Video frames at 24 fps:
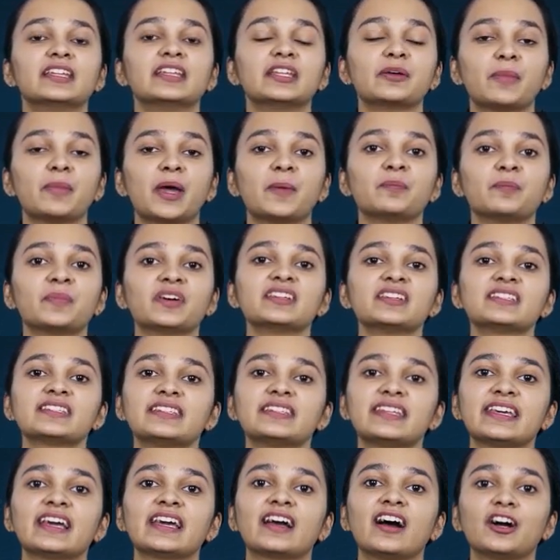The members,
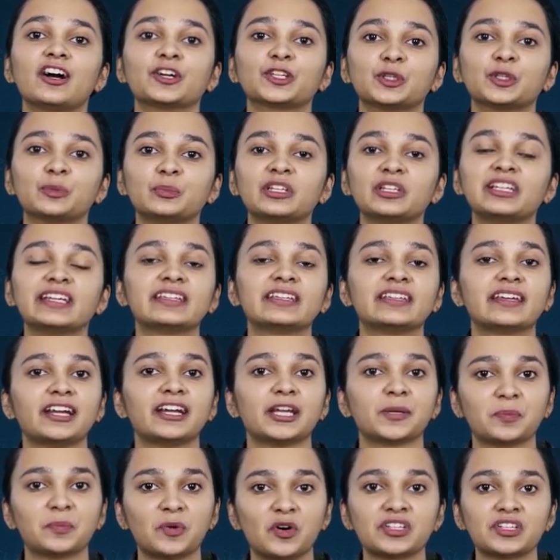they accumulate their
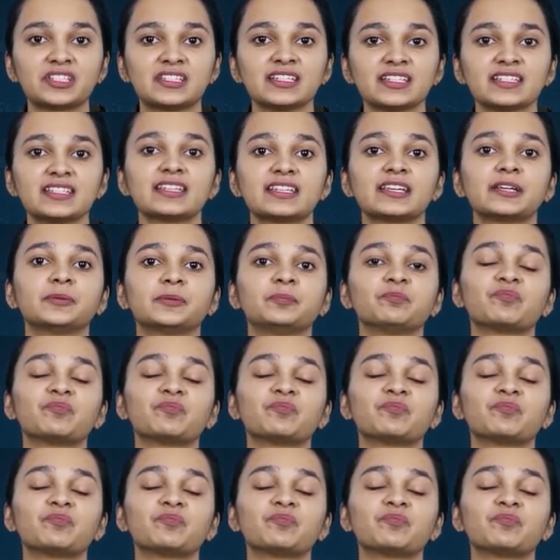deposits